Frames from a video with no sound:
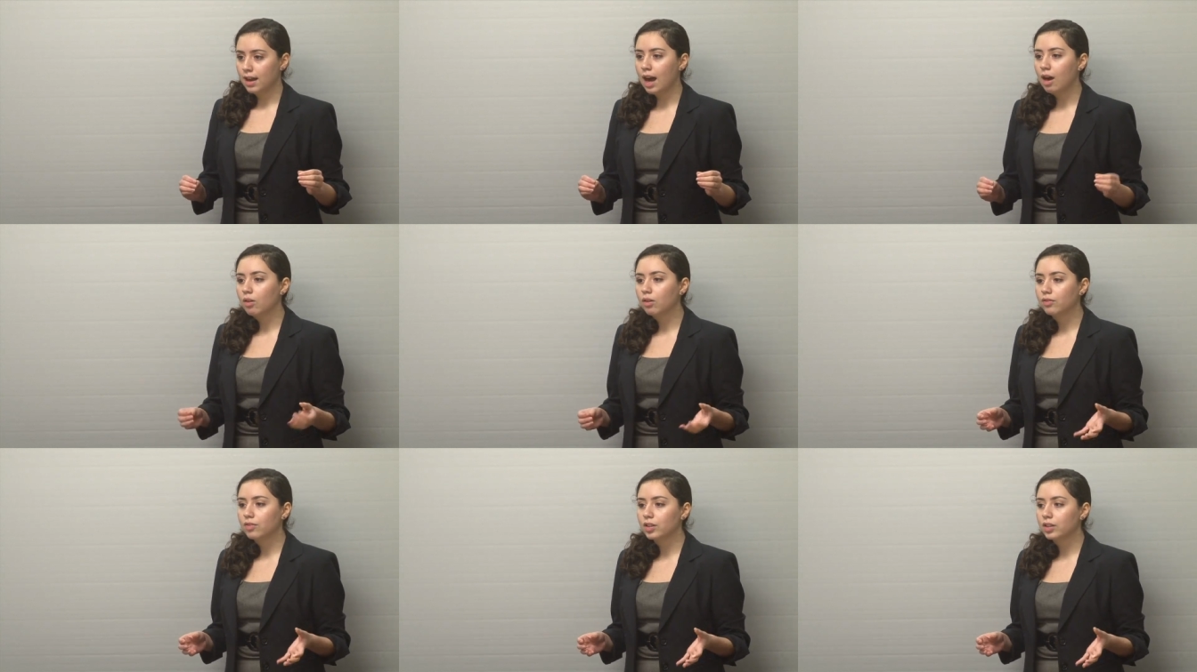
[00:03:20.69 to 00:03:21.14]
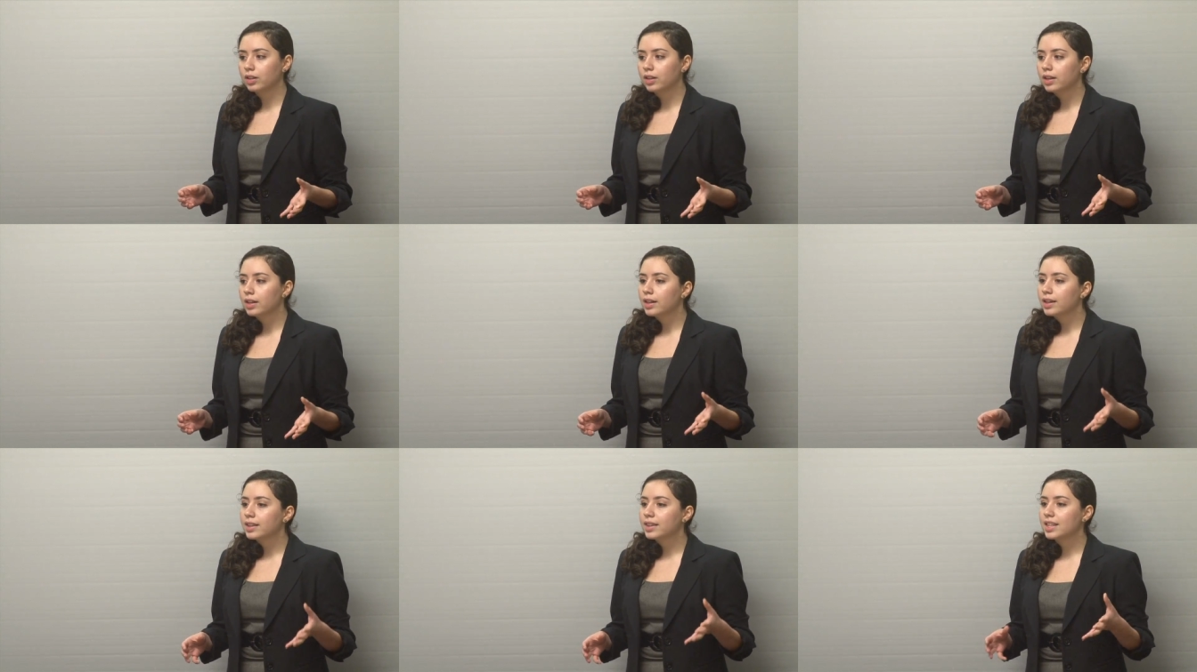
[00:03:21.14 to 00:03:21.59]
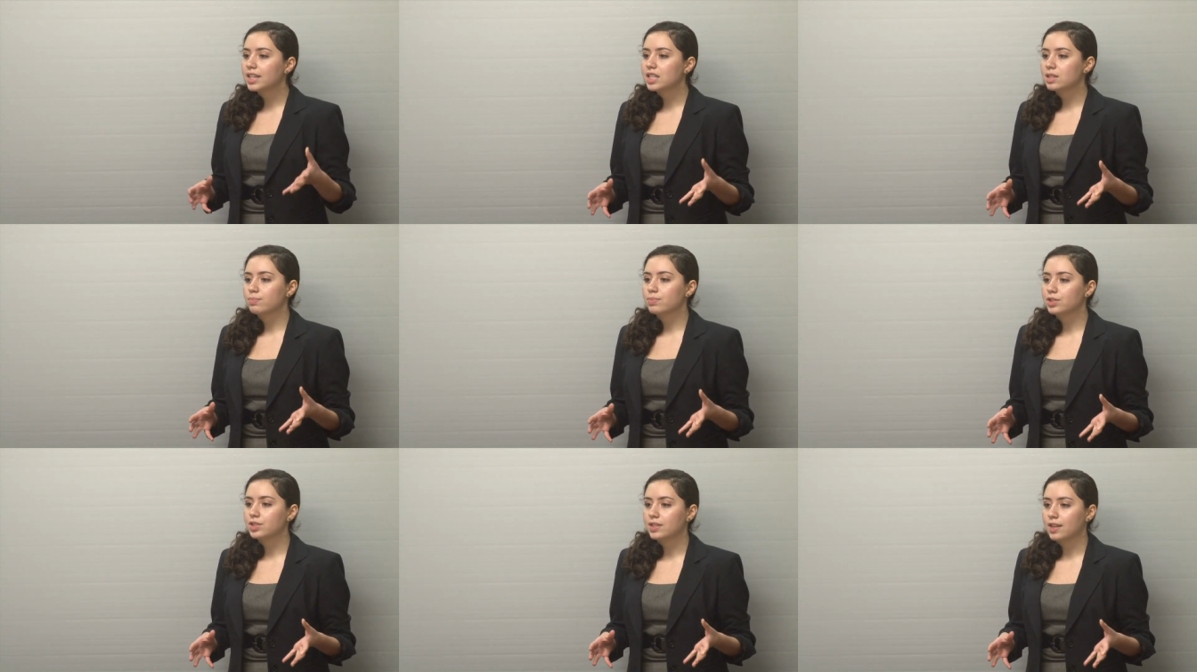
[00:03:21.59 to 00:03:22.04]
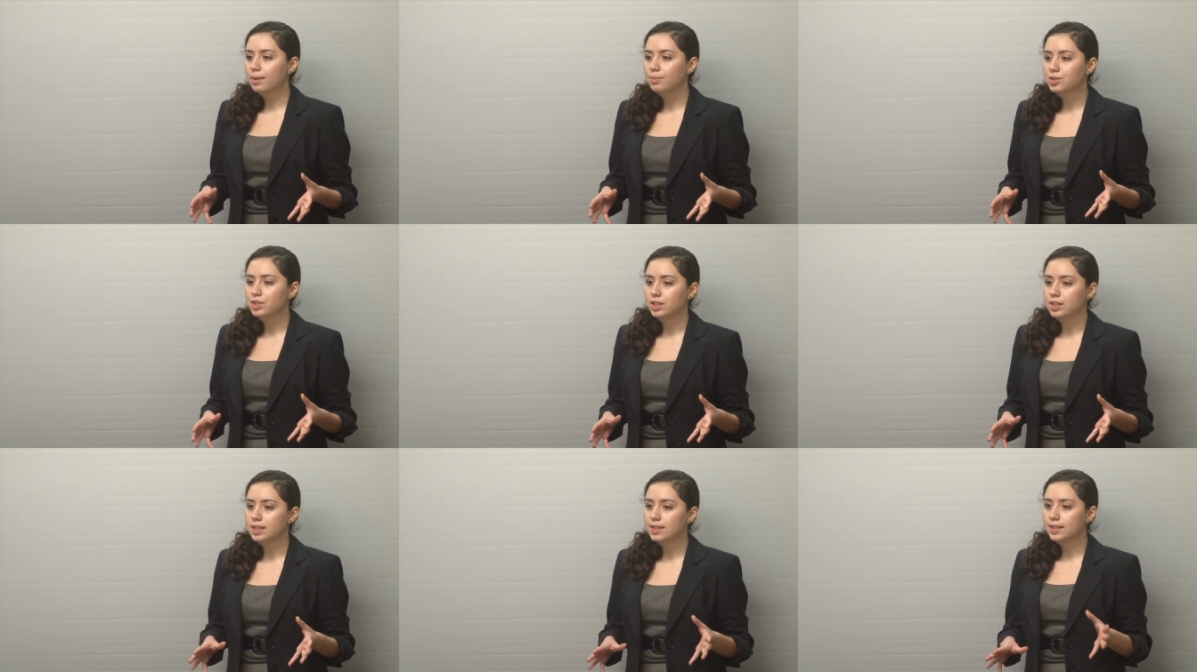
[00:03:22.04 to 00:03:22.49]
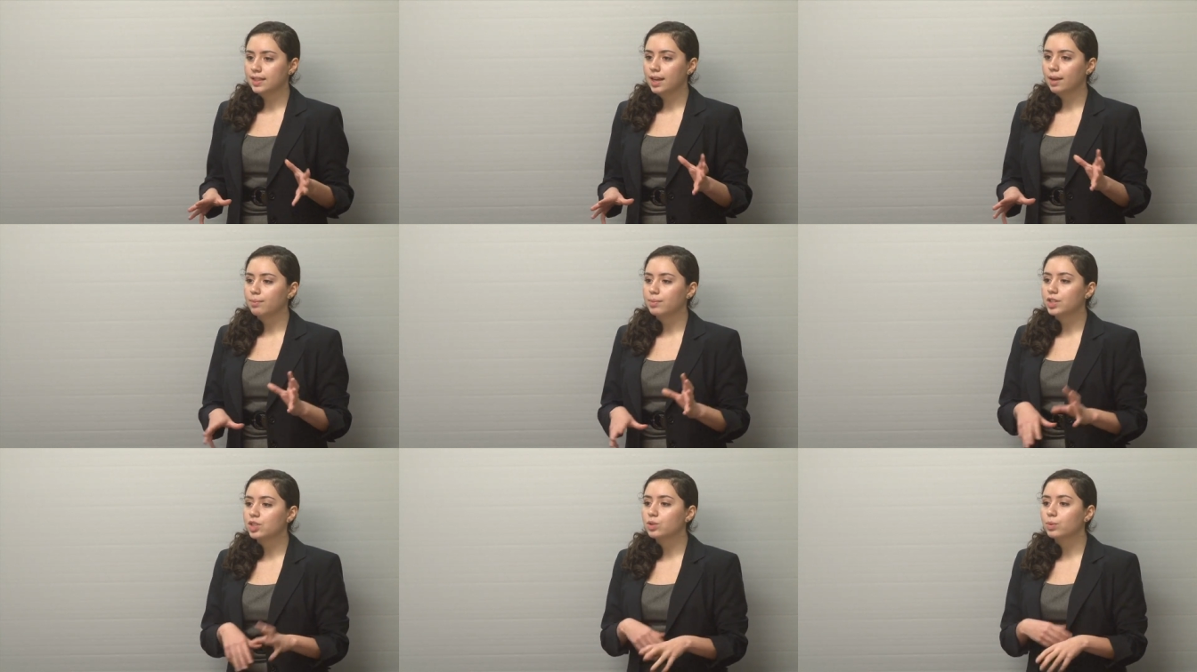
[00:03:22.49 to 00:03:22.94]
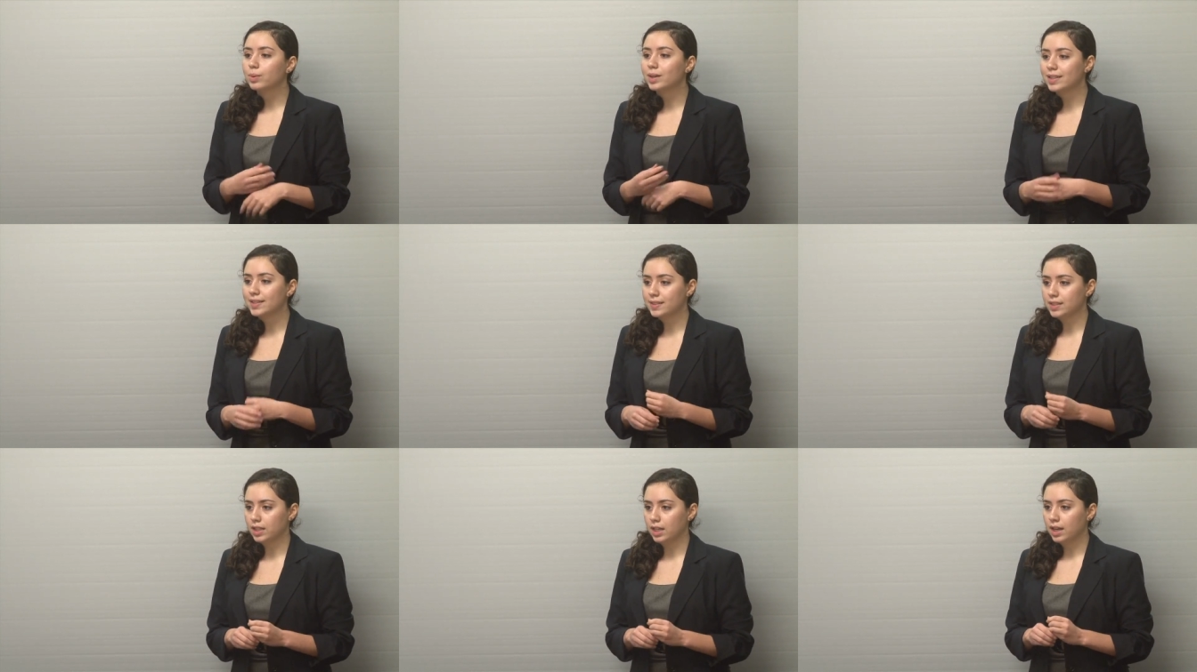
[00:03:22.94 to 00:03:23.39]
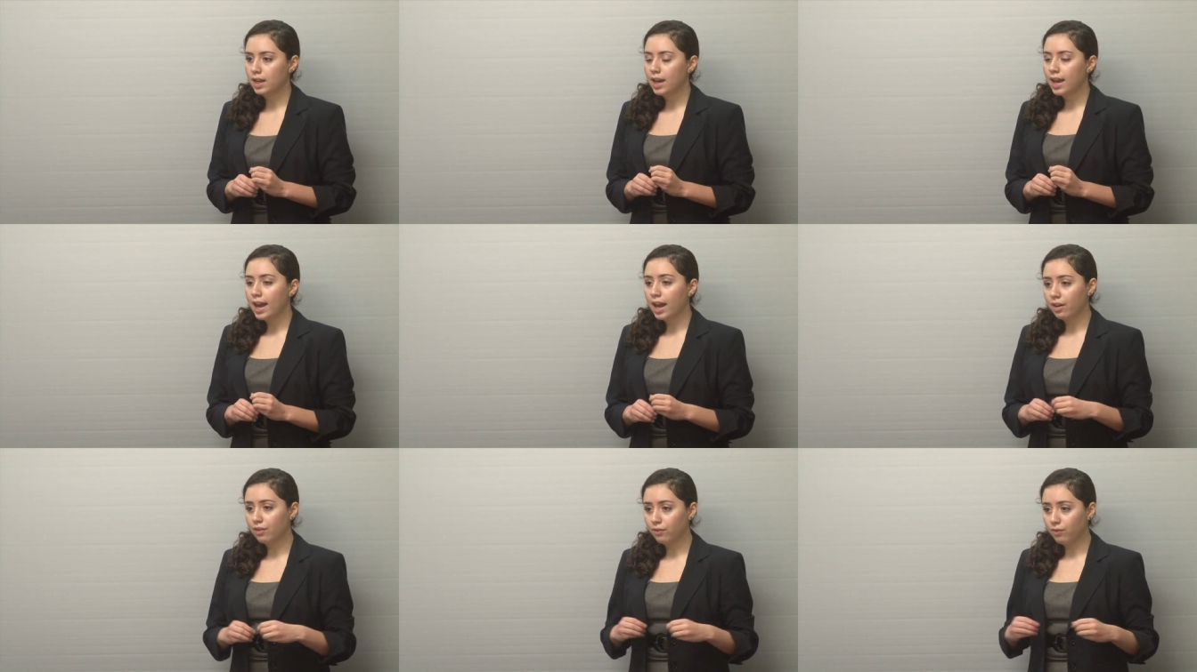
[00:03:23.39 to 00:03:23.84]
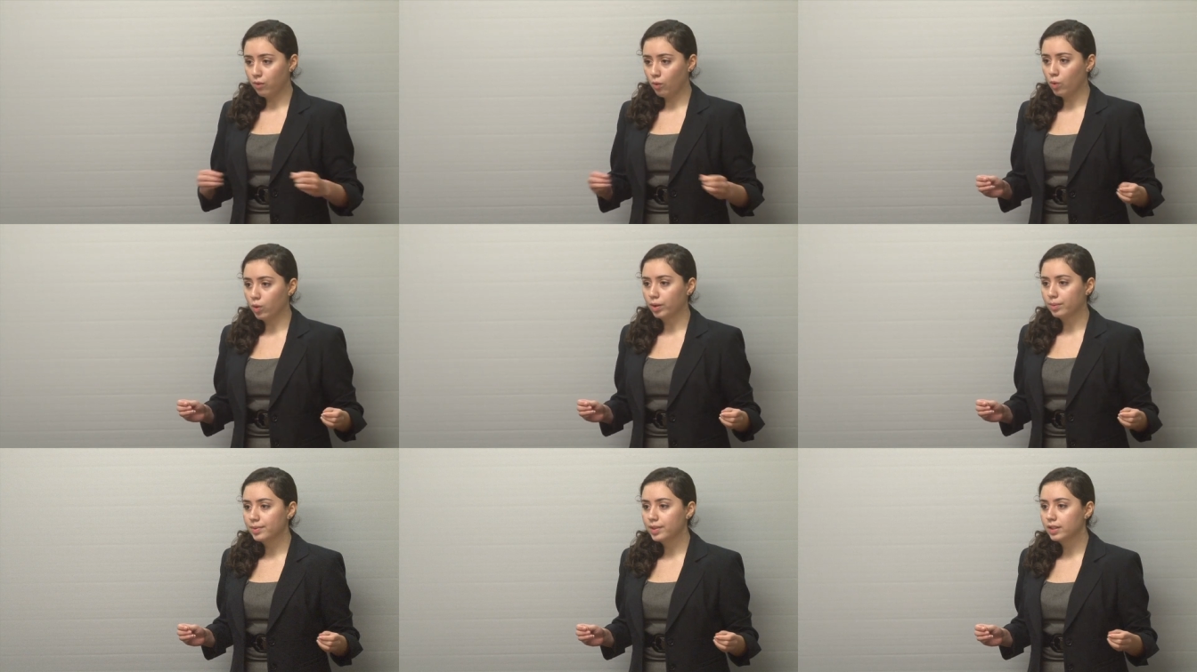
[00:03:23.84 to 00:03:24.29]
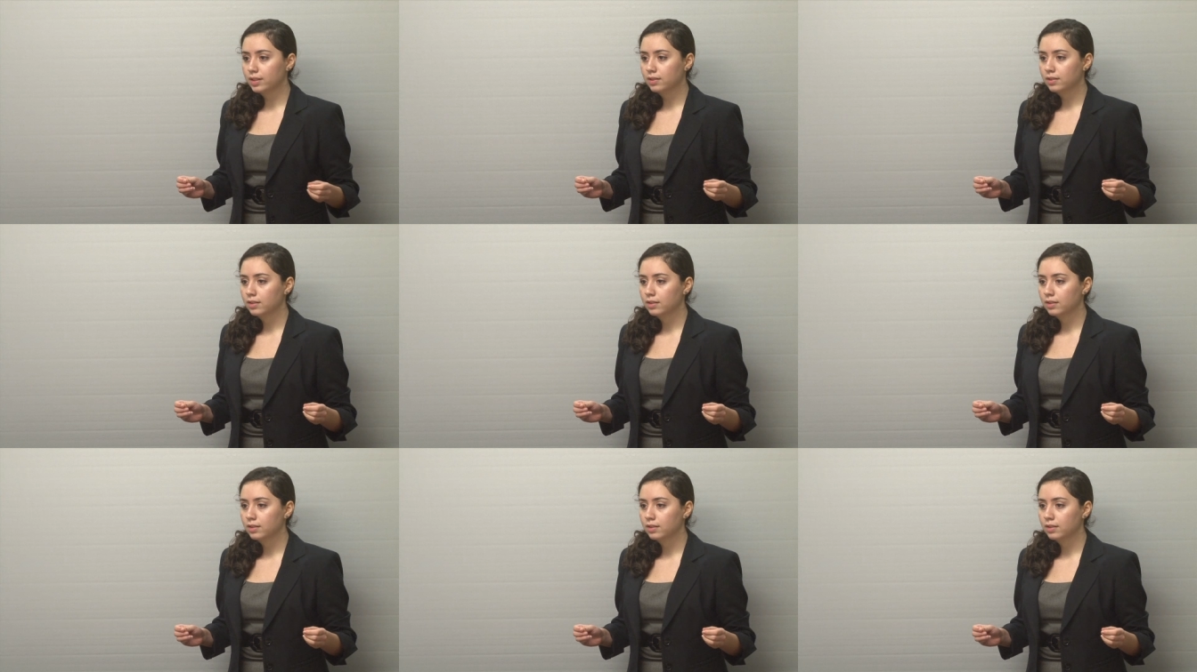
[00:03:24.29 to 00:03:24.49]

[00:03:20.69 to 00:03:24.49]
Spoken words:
However, these perceptions can be twisted and formed.